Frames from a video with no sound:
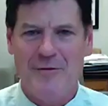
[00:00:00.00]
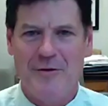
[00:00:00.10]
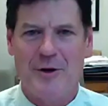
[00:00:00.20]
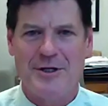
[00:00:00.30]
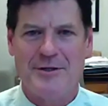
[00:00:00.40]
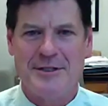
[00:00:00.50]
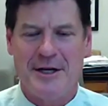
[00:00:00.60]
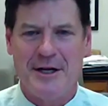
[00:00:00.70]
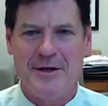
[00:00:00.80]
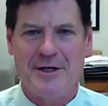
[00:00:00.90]
forward to
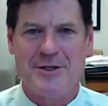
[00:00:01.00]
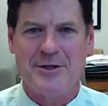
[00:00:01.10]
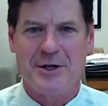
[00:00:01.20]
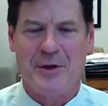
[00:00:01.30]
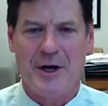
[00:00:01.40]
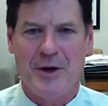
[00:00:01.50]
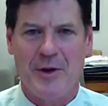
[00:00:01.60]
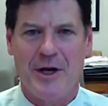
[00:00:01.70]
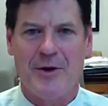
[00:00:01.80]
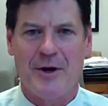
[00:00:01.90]
attending this year's Clinical
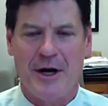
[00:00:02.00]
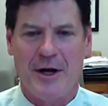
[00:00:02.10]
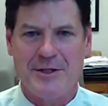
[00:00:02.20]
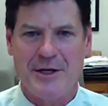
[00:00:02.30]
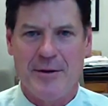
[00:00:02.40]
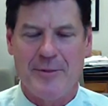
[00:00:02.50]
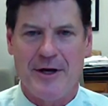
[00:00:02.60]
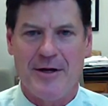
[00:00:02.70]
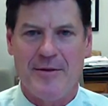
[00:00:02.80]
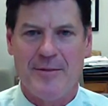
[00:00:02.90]
Endocrinology
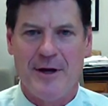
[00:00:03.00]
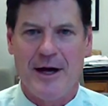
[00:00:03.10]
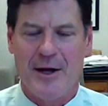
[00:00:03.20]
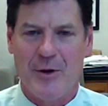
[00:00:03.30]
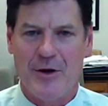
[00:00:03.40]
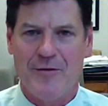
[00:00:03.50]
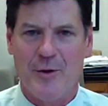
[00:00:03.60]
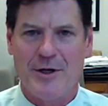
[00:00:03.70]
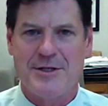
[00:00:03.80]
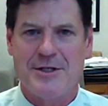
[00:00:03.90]
Update, and I look
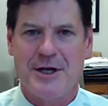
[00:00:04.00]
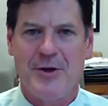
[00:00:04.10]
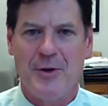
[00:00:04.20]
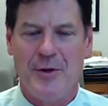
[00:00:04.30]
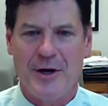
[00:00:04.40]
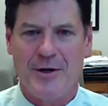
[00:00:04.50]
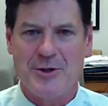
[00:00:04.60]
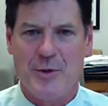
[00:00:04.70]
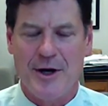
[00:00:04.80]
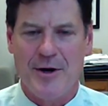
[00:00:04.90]
forward to seeing you there as
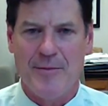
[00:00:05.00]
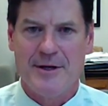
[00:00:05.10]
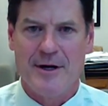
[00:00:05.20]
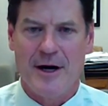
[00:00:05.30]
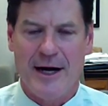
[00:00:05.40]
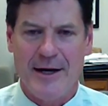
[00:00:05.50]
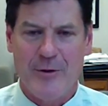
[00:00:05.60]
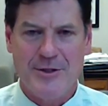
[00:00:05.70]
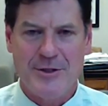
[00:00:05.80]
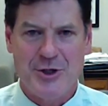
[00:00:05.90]
well. I
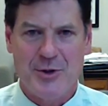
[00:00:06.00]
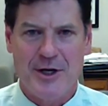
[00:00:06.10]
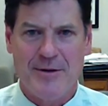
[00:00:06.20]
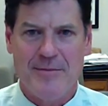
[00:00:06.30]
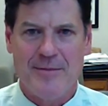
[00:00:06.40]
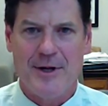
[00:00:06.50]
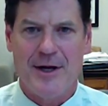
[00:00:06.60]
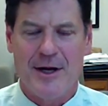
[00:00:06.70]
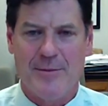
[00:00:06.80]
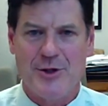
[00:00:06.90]
always enjoy it,
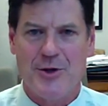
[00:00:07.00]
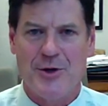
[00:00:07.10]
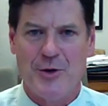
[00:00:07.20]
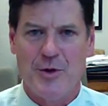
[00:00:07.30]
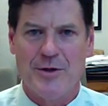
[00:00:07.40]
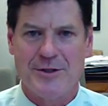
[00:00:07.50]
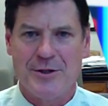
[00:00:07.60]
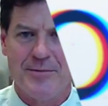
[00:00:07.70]
and I'm sure you will too.